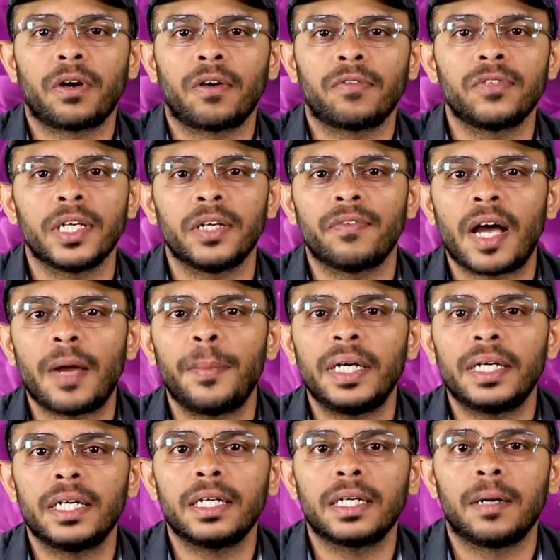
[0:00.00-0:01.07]
of the
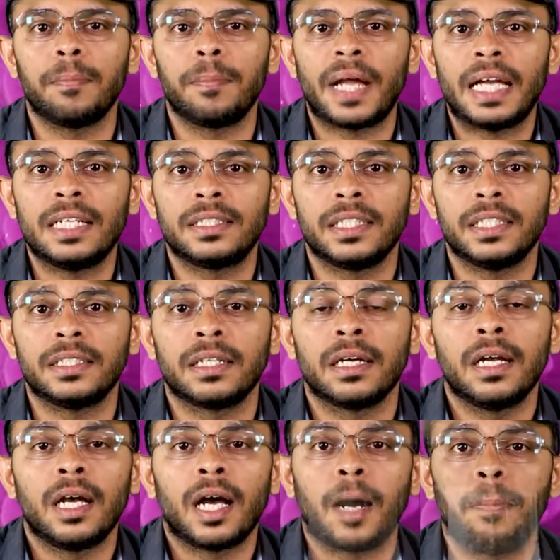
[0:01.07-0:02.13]
environmental compliances
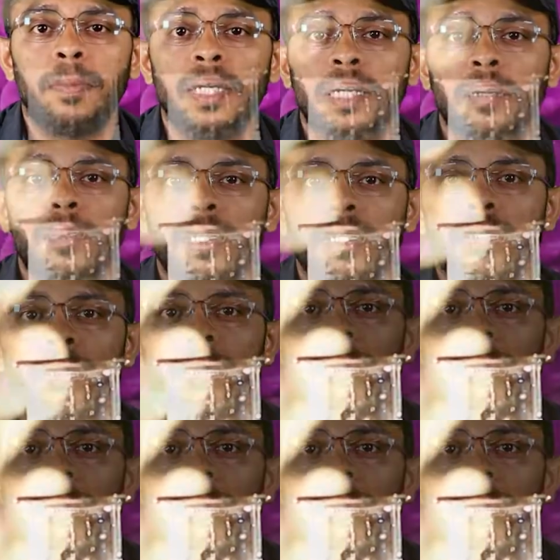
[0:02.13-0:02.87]
applicable to